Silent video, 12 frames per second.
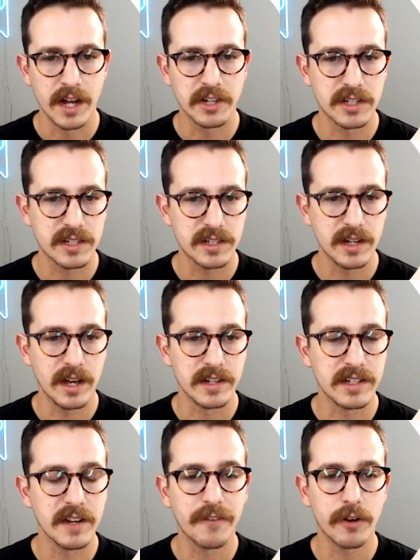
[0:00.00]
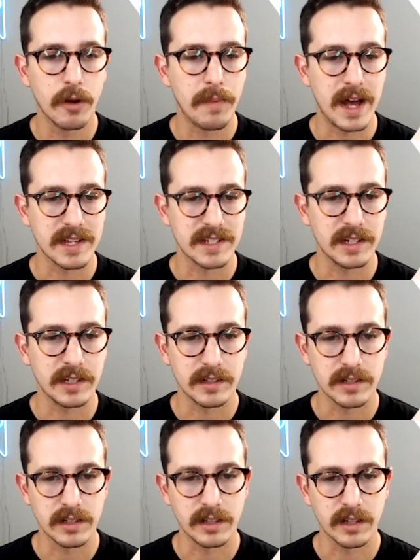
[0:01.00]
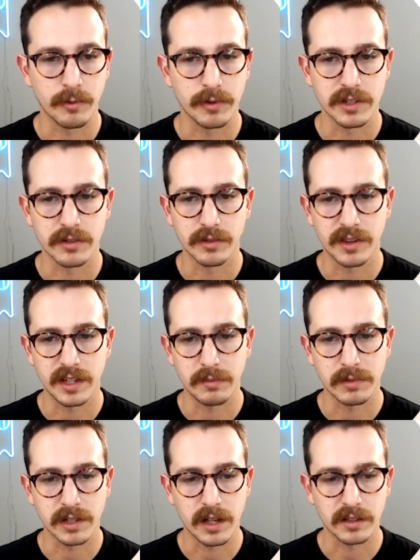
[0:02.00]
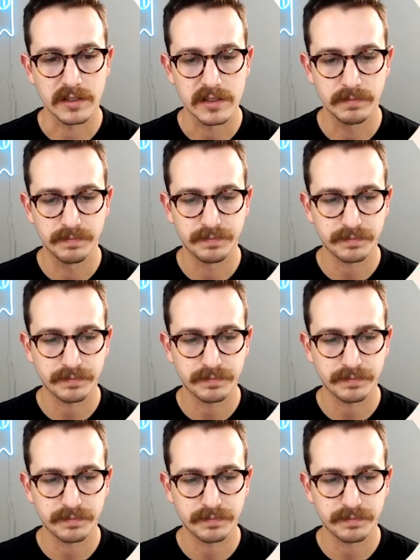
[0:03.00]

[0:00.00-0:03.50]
just a different opacity to the original themed colors.